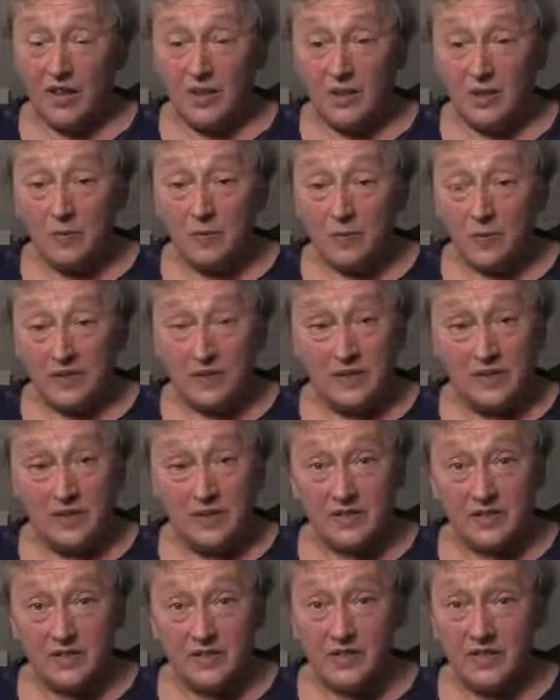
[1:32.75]
the
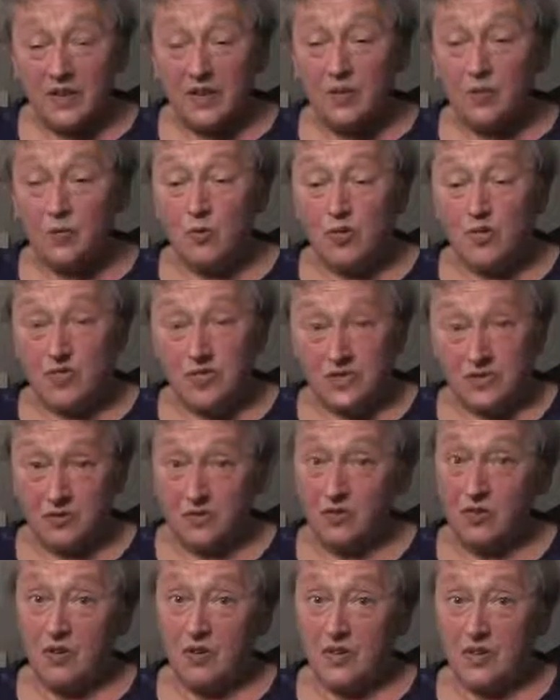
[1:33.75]
buildings were
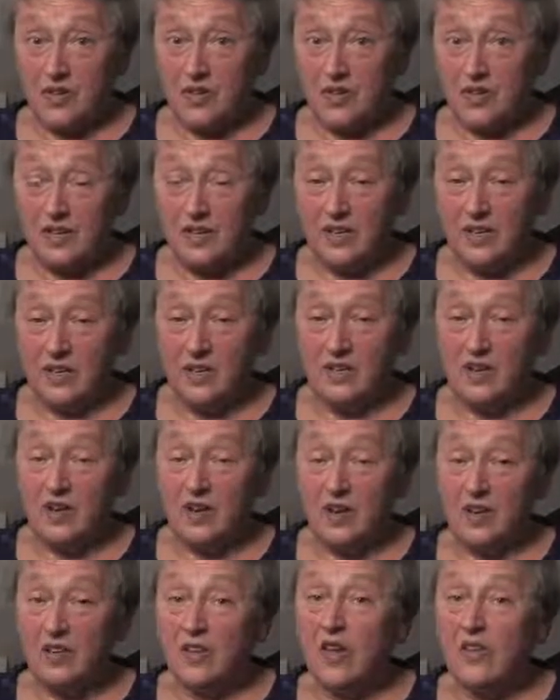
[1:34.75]
destroyed in
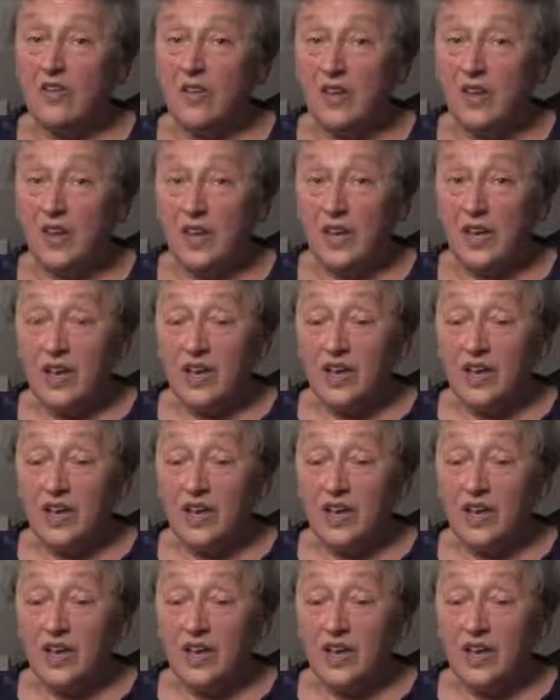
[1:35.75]
9 11.